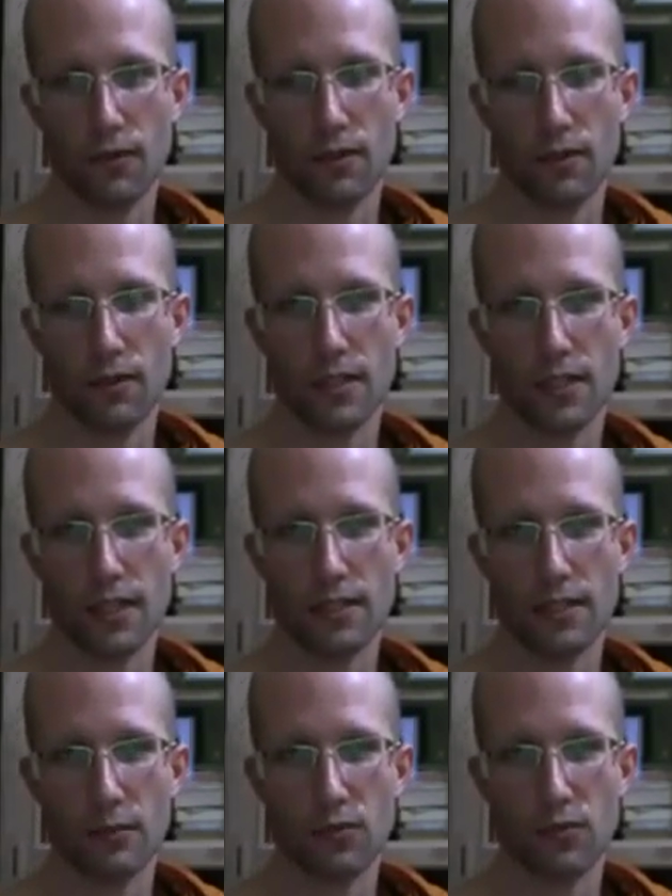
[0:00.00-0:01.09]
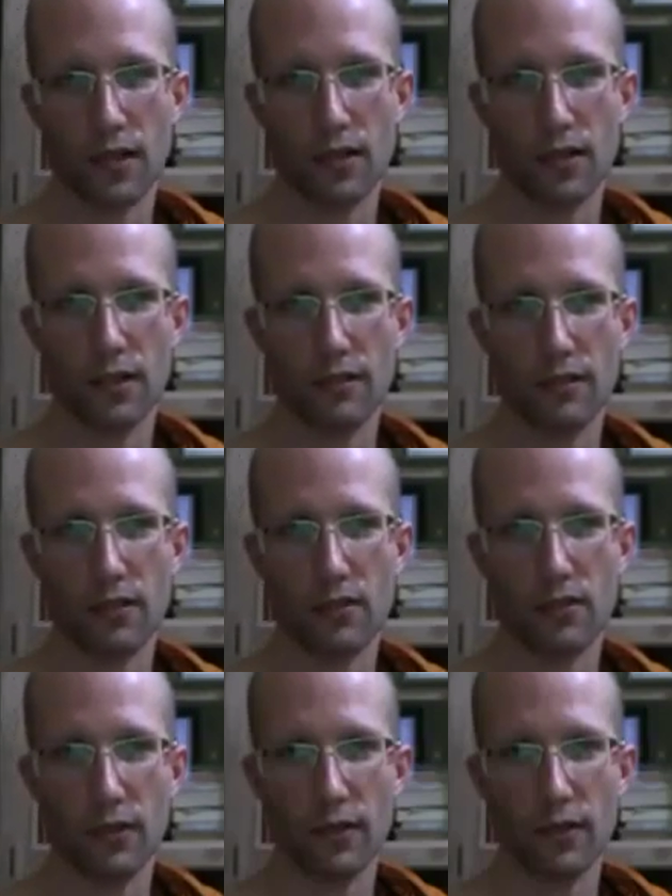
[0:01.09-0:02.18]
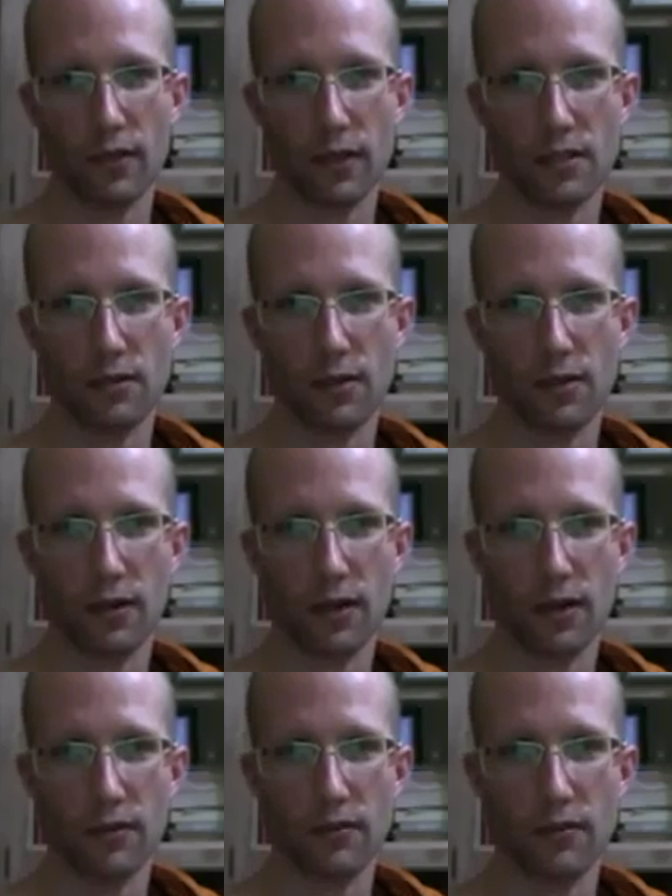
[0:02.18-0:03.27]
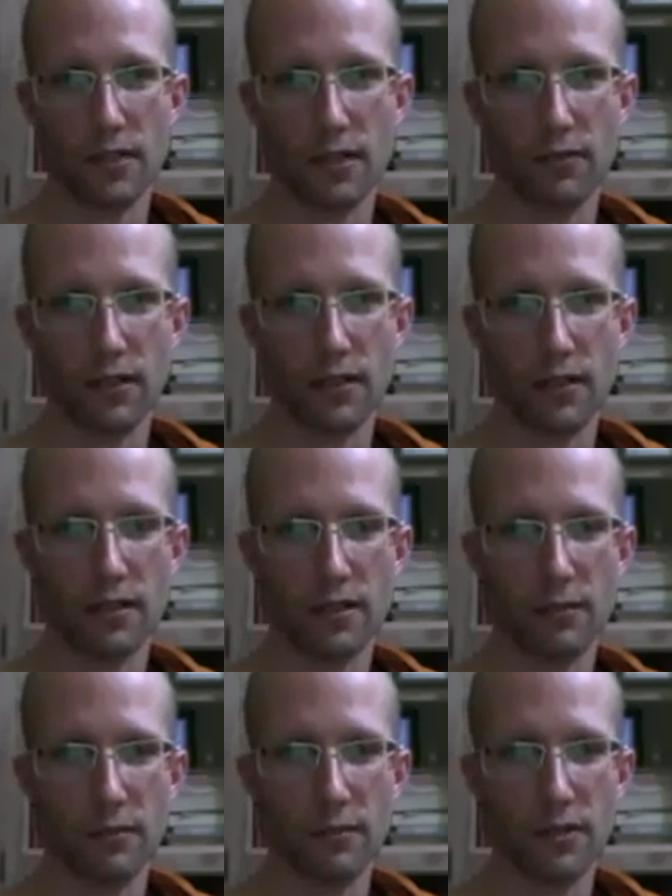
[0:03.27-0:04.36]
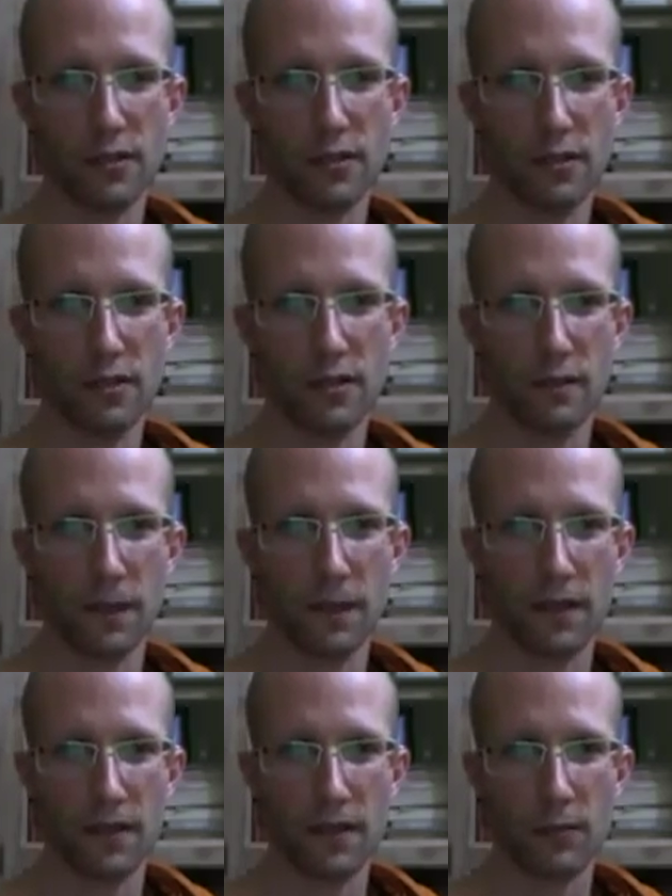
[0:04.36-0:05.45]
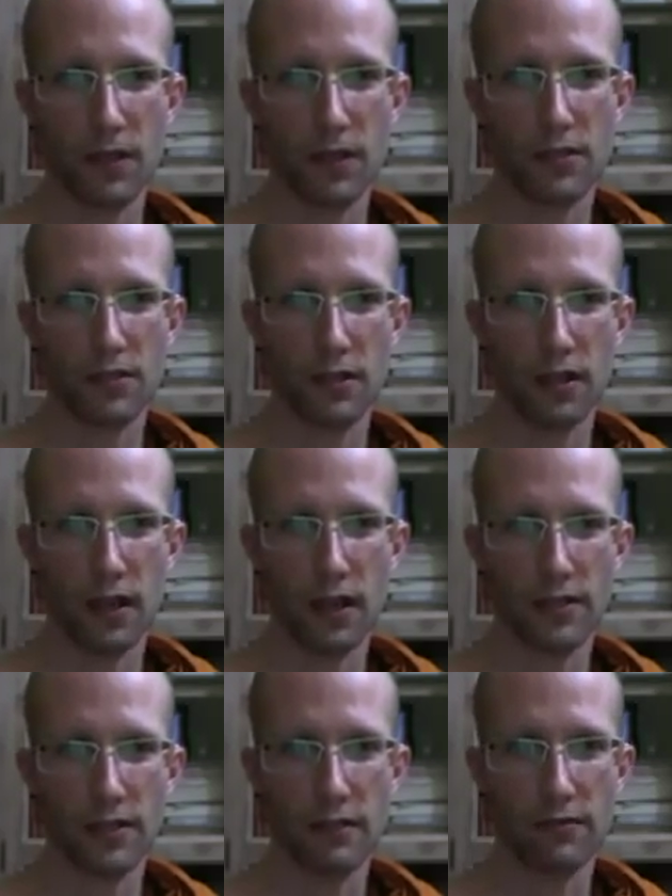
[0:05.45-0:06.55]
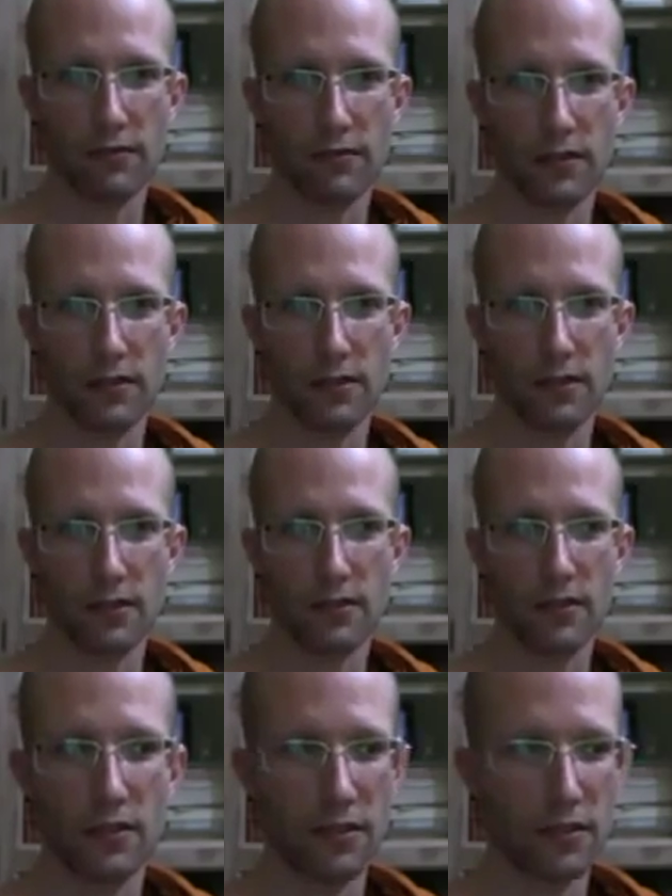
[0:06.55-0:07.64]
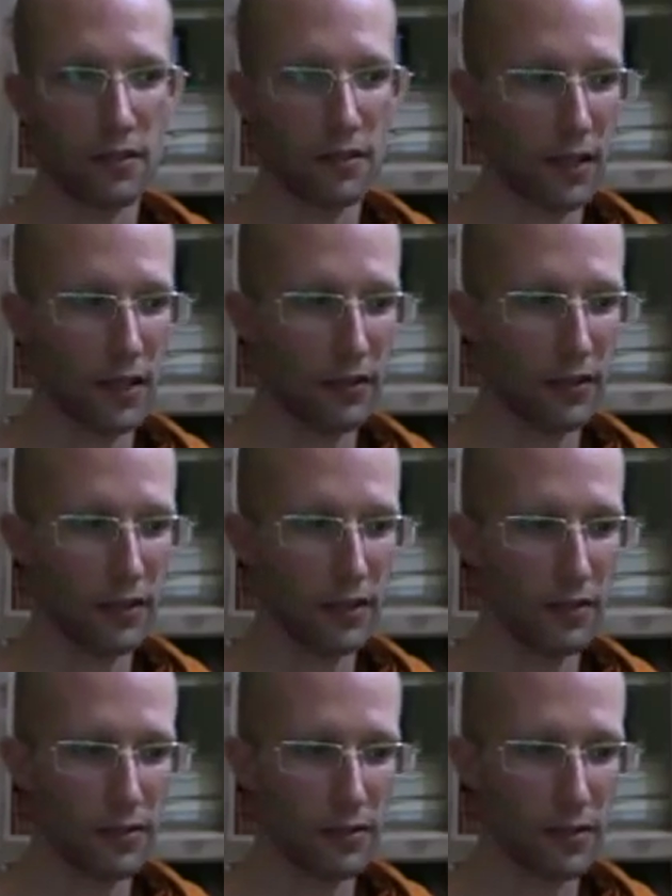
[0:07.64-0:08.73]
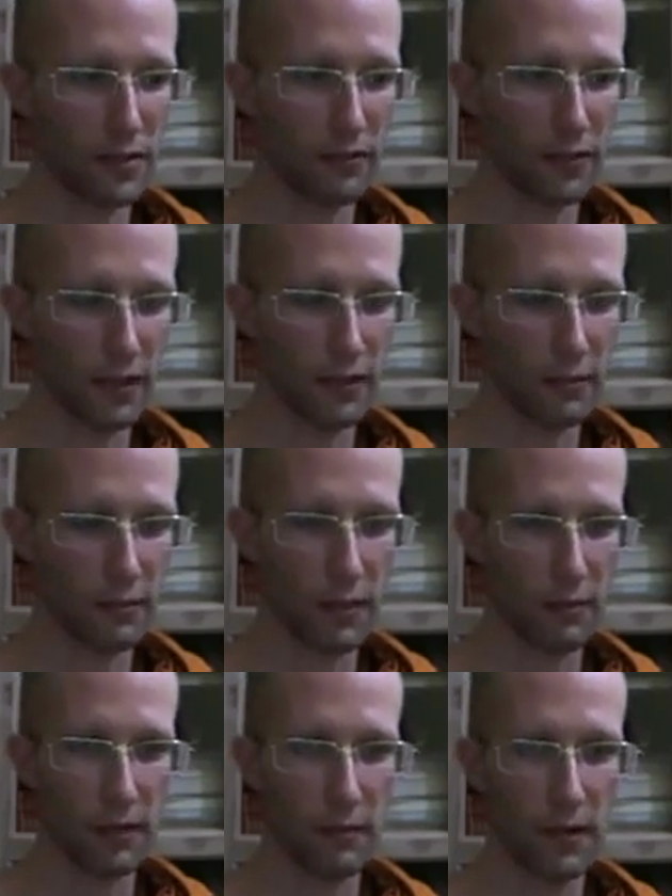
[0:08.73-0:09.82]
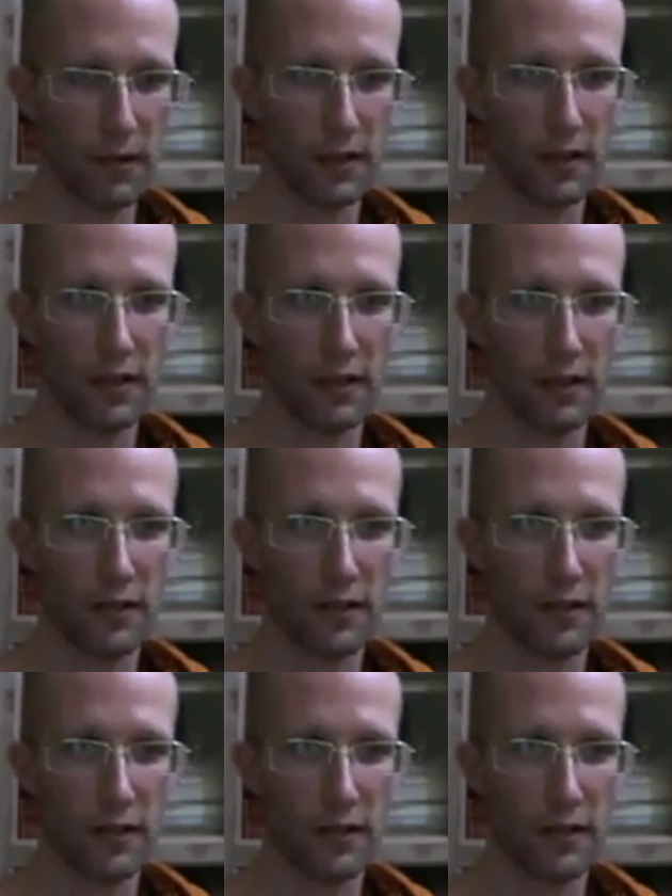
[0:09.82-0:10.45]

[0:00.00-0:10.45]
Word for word: to, to, to say that someone's running, leaving the home life because they want to run away from suffering is a little bit absurd, because there's a lot of suffering. There's good, healthy dose of suffering in becoming a monk.